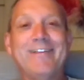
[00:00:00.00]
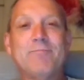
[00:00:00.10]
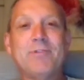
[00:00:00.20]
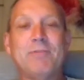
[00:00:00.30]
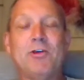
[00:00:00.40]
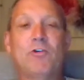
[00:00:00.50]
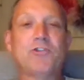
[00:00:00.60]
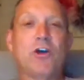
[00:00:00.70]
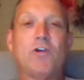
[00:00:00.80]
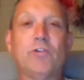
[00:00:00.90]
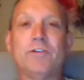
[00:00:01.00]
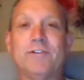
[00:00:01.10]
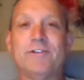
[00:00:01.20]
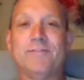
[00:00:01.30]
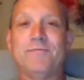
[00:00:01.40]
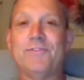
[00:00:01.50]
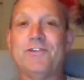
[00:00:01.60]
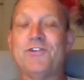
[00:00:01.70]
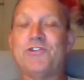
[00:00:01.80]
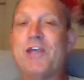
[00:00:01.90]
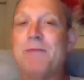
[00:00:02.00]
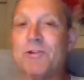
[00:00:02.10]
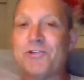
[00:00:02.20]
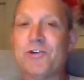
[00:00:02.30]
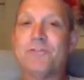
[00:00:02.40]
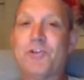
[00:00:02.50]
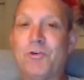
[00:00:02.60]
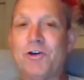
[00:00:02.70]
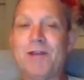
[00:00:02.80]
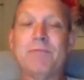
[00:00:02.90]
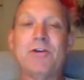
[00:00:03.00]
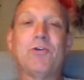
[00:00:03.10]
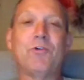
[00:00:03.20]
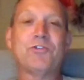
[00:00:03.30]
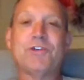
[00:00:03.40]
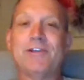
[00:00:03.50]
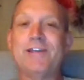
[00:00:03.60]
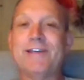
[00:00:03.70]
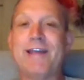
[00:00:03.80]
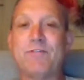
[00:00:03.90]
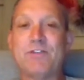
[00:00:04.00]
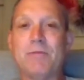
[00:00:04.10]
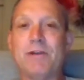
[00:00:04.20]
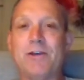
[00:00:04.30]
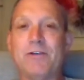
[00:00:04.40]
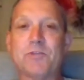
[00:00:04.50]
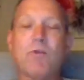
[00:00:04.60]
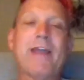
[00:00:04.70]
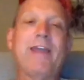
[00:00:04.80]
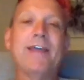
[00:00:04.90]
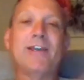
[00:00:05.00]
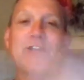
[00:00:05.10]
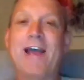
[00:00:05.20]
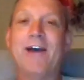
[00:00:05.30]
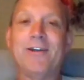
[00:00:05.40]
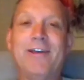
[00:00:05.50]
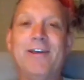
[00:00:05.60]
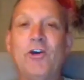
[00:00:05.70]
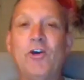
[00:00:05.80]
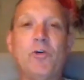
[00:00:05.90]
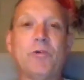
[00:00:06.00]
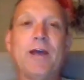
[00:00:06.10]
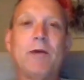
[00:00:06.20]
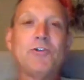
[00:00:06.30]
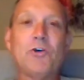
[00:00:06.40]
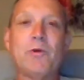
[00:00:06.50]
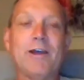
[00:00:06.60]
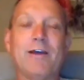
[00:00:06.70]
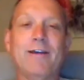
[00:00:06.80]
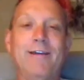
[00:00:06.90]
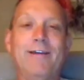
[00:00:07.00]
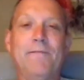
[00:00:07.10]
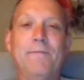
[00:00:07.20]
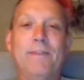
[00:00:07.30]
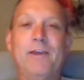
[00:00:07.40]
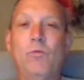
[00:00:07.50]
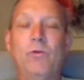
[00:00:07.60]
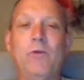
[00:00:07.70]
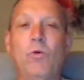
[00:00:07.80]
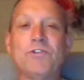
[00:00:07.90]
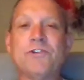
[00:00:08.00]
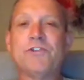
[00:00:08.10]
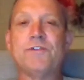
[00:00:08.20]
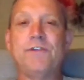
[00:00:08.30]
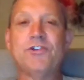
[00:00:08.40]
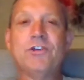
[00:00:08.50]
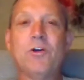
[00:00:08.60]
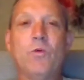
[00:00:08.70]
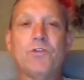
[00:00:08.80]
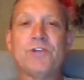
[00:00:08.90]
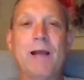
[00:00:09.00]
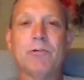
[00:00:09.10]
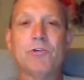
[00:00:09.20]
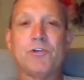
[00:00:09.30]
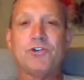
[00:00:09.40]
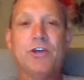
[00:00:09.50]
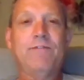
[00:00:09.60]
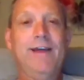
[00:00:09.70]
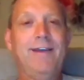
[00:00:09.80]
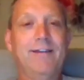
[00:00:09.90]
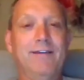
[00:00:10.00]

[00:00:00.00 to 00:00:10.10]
But because I couldn't see myself do it, and because I didn't have somebody else breaking it down who knew what they were doing, it wasn't sufficient. I wasn't able to achieve that.